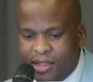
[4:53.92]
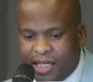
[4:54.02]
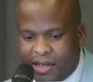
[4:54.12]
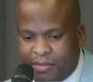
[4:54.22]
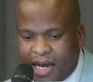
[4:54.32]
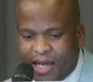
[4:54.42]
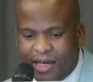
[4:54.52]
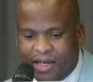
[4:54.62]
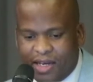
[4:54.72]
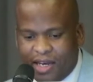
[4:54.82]

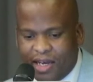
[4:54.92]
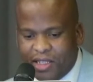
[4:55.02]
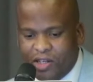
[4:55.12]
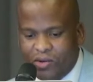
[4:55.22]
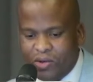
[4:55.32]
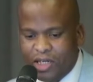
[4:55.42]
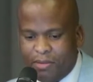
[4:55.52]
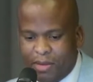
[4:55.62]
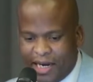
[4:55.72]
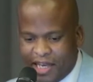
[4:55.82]
Jeremiah
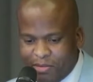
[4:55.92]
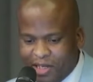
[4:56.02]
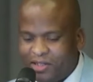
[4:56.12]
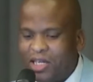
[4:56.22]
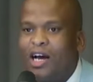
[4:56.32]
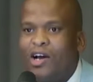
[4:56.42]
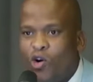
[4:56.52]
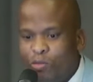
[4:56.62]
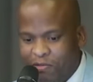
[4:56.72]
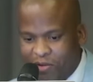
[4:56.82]
Chikunda Malema, I
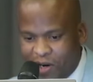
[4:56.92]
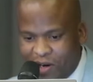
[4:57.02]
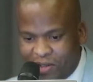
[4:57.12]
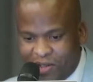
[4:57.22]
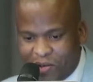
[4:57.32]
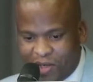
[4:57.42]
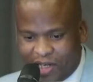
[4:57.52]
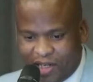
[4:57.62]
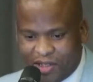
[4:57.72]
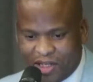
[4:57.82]
hope I pronounced it
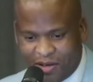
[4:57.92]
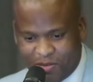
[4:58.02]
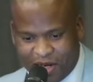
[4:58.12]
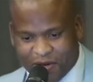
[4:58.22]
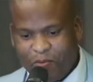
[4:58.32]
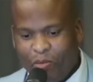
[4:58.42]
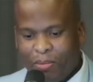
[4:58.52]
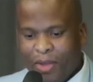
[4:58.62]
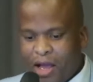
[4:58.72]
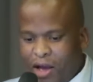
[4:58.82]
correctly, Jeremiah.
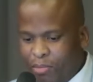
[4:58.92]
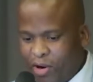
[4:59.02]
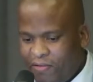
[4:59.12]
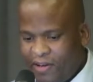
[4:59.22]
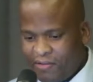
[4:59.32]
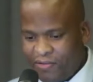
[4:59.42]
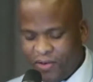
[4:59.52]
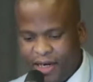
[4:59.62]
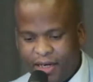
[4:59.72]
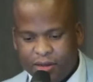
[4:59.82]
Prof. Van
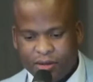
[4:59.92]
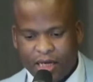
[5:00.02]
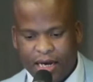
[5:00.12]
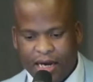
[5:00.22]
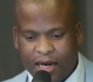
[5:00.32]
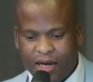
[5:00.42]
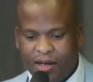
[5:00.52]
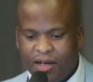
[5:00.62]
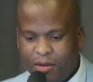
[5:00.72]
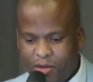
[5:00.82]
Furen,
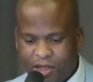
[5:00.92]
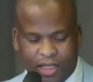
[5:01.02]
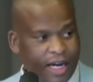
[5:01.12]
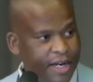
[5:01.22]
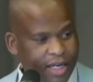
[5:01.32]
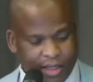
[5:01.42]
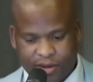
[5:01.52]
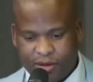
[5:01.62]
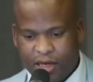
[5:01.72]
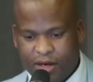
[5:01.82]
Mr.
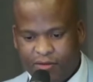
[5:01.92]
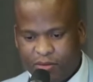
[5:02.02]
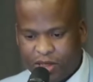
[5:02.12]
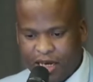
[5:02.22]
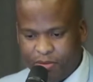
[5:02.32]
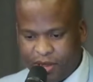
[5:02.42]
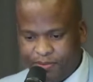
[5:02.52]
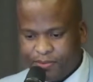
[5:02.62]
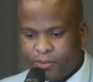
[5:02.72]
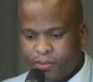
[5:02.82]
Daniels from
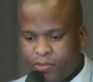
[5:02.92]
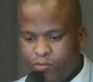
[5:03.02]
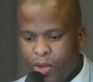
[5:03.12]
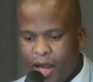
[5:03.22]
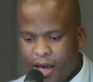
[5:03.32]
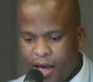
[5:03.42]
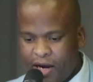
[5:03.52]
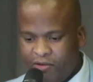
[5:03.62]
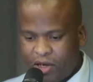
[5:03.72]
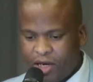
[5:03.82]
SAIPA,
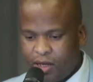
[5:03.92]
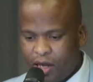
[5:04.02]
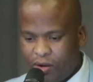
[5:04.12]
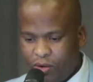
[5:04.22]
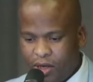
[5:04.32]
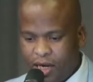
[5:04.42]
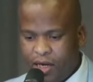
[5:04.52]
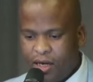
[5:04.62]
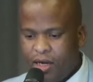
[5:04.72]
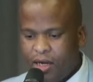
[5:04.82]
Advocate Takula,